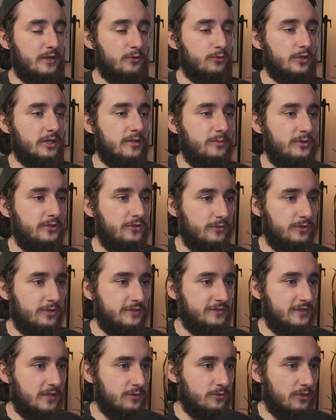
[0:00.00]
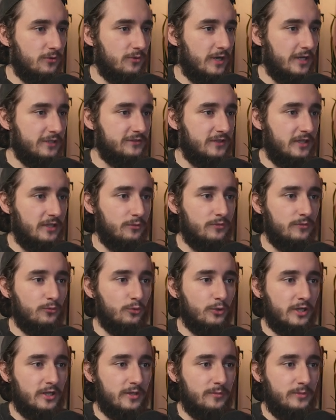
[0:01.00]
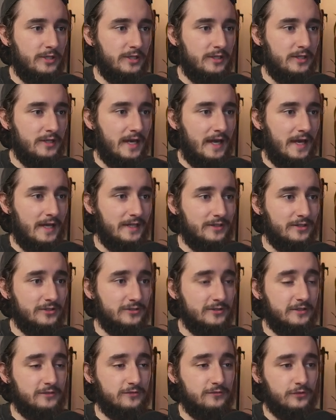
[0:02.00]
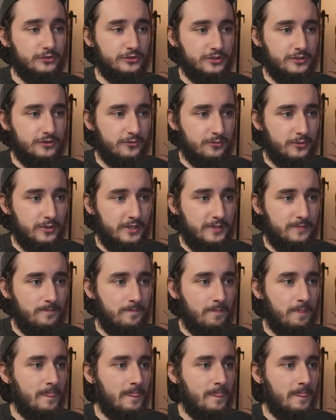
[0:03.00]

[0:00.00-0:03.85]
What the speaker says: we're going to be doing this GET request, and we're going to be adding this as version 3.